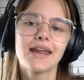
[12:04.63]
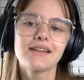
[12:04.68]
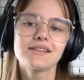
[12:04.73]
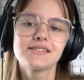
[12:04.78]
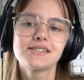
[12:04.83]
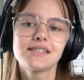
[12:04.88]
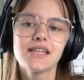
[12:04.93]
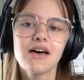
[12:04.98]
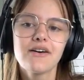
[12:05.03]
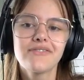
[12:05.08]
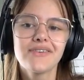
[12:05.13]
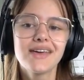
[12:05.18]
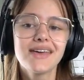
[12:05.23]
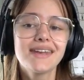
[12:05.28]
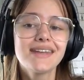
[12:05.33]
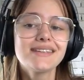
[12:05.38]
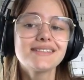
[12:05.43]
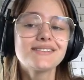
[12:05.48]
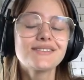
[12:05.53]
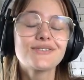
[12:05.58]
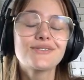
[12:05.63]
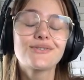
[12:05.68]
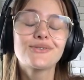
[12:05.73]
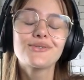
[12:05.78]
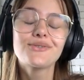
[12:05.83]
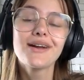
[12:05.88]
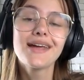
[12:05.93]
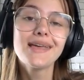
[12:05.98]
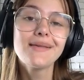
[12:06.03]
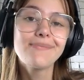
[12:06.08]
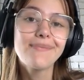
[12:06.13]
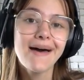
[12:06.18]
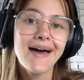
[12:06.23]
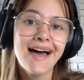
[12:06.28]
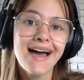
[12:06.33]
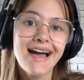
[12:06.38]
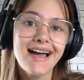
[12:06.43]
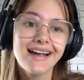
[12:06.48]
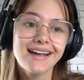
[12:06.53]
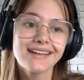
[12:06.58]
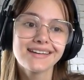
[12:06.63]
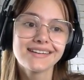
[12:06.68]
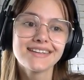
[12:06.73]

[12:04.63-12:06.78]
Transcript: of stuff. It is a great pack.